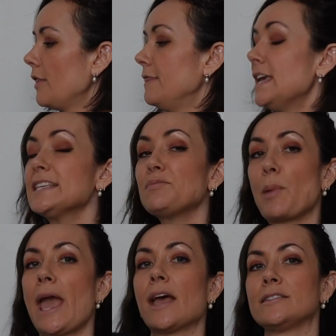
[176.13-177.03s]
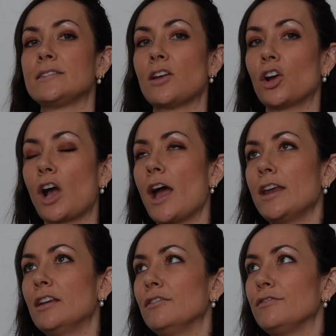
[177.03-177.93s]
These pants are
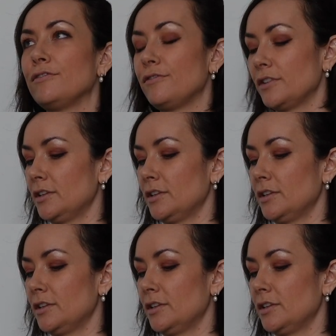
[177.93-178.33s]
kind of